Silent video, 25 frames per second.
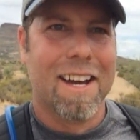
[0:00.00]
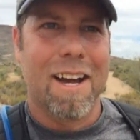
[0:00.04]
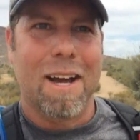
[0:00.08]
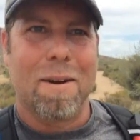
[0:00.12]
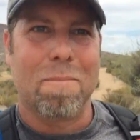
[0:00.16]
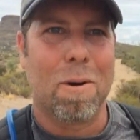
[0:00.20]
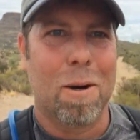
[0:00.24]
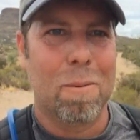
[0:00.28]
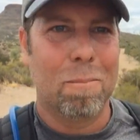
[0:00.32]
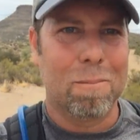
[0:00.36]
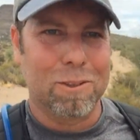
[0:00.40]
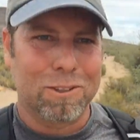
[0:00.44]

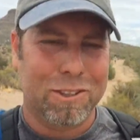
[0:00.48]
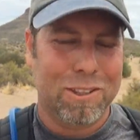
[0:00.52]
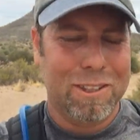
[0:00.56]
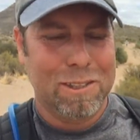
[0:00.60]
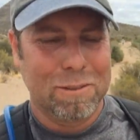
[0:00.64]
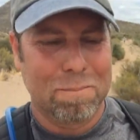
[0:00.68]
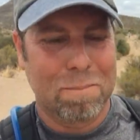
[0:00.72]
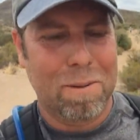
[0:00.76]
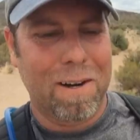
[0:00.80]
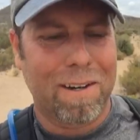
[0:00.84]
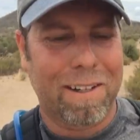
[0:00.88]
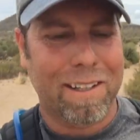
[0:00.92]
I'm almost to
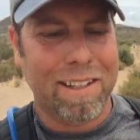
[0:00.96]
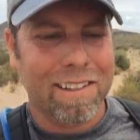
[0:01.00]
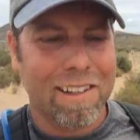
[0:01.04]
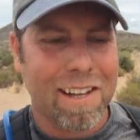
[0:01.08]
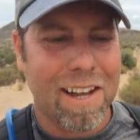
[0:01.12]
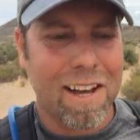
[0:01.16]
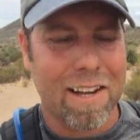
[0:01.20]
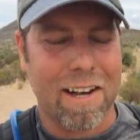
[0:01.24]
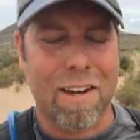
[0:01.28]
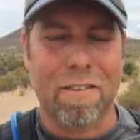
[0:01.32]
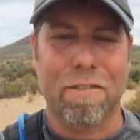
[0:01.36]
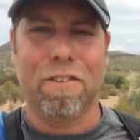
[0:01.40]
the parking
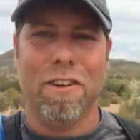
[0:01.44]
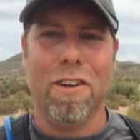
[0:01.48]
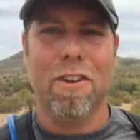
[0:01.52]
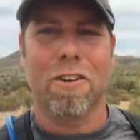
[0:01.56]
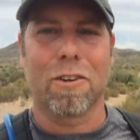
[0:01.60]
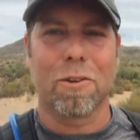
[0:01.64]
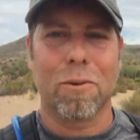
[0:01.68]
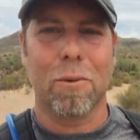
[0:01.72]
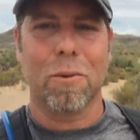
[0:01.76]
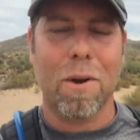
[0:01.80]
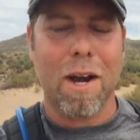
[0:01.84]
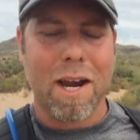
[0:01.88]
lot. I feel
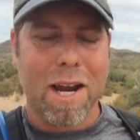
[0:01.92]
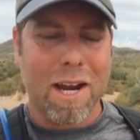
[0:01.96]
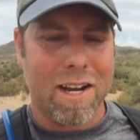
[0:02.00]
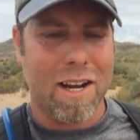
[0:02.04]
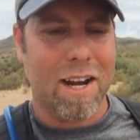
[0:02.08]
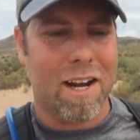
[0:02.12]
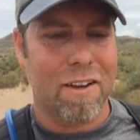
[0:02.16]
great.